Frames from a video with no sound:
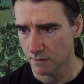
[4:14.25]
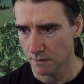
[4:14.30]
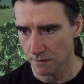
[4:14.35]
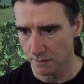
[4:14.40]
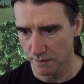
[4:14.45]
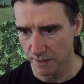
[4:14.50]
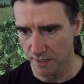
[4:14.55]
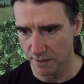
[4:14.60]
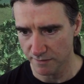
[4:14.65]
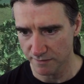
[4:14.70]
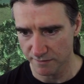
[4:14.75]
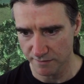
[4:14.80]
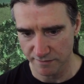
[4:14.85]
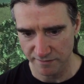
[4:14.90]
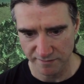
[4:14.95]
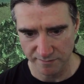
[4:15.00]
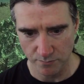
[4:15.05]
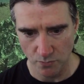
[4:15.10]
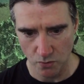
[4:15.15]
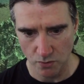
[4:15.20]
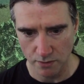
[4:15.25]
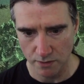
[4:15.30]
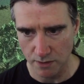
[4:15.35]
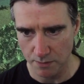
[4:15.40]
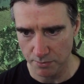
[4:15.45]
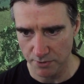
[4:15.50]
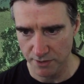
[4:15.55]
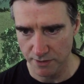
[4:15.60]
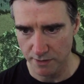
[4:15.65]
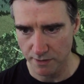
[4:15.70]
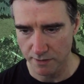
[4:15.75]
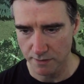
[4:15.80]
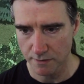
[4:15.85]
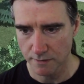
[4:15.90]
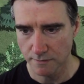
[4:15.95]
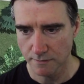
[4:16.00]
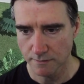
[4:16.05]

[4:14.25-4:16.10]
Okay, so there's more up here.